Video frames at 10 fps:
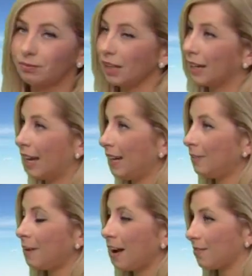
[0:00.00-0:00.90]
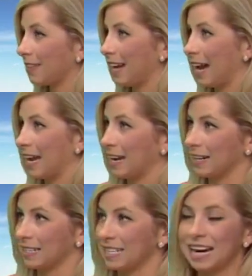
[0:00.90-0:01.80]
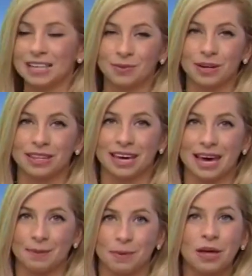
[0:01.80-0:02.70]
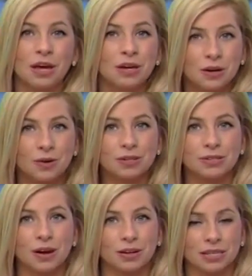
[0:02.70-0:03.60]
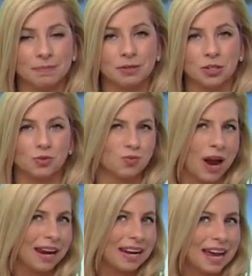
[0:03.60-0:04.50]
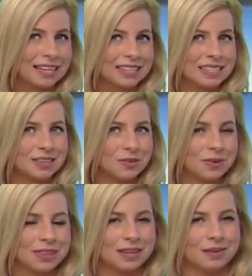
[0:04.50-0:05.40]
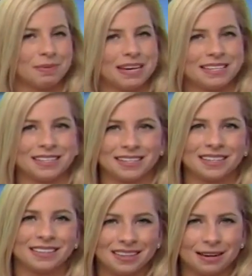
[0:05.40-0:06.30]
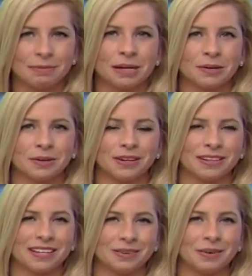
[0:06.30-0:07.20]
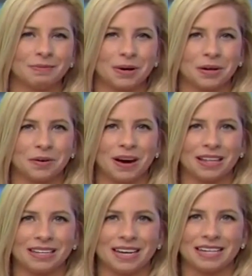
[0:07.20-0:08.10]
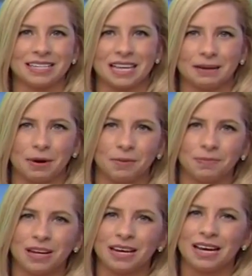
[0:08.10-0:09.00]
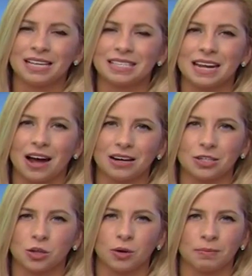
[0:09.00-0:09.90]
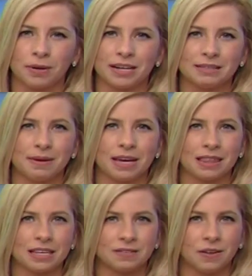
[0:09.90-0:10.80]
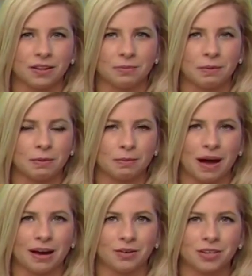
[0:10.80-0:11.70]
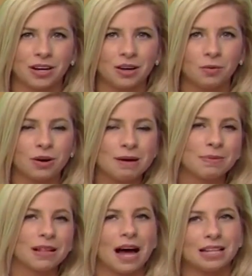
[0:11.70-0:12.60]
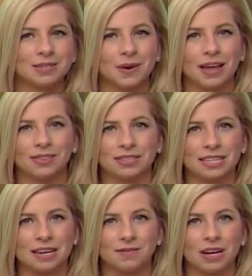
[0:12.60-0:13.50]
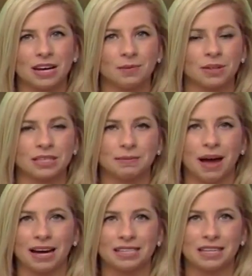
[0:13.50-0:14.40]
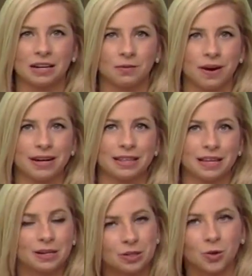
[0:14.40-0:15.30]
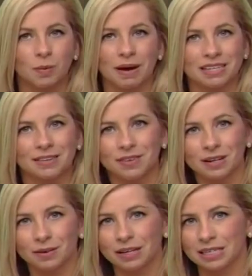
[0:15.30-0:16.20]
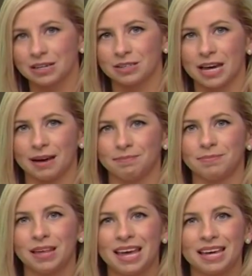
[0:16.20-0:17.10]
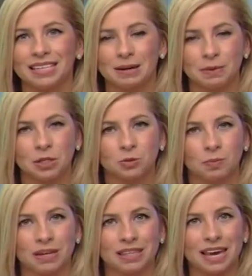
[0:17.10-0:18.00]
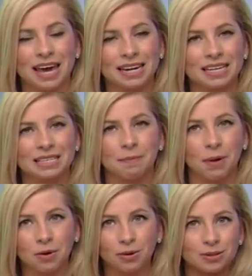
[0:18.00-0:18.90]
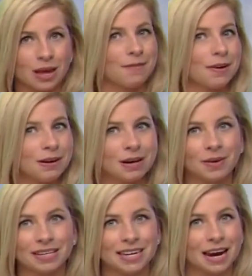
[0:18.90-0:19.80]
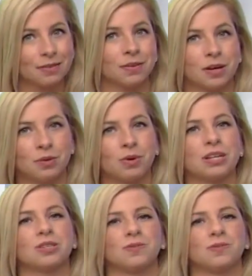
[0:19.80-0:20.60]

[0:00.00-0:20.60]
95 Lehigh Acres, 93 in the Cape. Notice our temperatures right next to the beach. A little bit cooler, 91 Marco Island, 90 Sanibel. It's that onshore breeze making things feel a little bit more mild. We'll keep the clouds around this evening with some isolated rain and thunderstorm activity around dinner time. Temperatures will be in the 80s. Boaters, a very quick check for you, 1 to 2